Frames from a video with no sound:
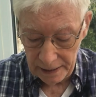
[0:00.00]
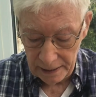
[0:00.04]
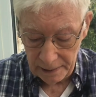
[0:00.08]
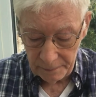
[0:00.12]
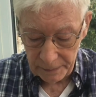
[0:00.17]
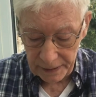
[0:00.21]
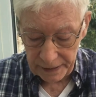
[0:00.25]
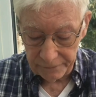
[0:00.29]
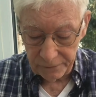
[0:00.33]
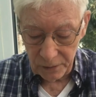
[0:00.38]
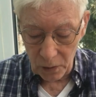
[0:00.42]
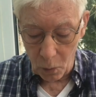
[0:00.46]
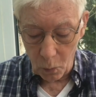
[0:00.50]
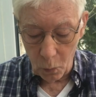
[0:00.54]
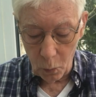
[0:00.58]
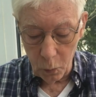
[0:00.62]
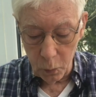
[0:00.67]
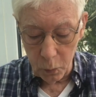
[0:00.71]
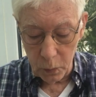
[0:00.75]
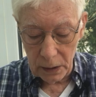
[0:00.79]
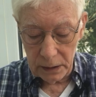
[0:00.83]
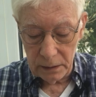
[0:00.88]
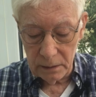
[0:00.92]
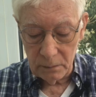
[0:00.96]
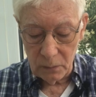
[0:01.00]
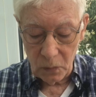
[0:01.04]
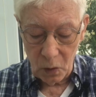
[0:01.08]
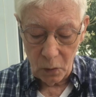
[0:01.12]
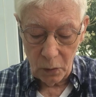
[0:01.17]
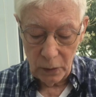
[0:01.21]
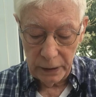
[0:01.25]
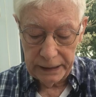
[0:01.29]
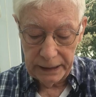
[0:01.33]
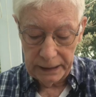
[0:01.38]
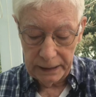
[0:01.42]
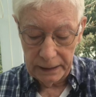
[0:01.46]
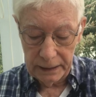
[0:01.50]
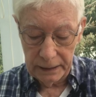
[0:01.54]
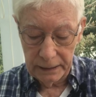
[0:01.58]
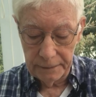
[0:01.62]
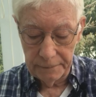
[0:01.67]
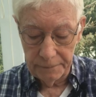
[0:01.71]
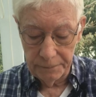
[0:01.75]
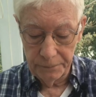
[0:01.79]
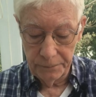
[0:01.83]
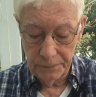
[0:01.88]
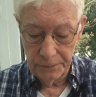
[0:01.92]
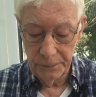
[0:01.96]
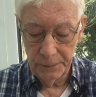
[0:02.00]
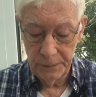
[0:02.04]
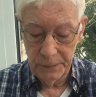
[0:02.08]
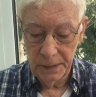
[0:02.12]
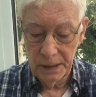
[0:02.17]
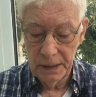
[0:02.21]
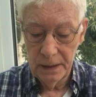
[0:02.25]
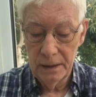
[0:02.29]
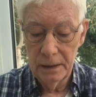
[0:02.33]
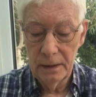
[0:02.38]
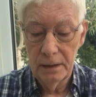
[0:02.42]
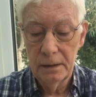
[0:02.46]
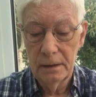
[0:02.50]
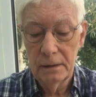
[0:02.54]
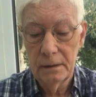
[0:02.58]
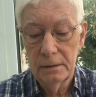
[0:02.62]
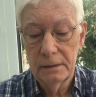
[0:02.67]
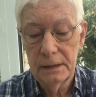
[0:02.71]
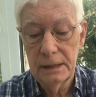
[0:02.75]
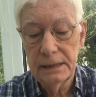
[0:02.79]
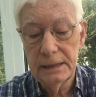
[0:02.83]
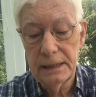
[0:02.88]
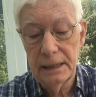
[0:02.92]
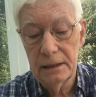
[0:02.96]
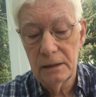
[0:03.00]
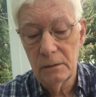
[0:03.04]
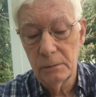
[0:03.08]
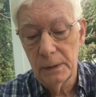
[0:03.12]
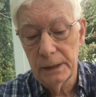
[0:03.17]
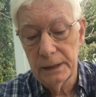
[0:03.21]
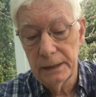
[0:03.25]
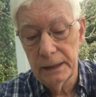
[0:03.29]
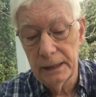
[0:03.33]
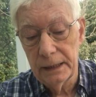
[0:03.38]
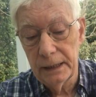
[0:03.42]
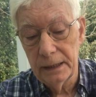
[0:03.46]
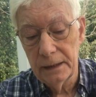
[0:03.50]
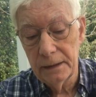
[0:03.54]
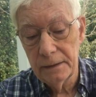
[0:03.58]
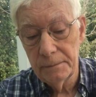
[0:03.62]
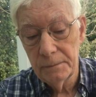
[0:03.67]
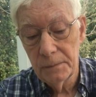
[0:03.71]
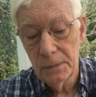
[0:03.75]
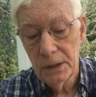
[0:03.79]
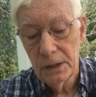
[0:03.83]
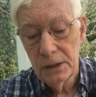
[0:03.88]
But I've got one more here, this little one here,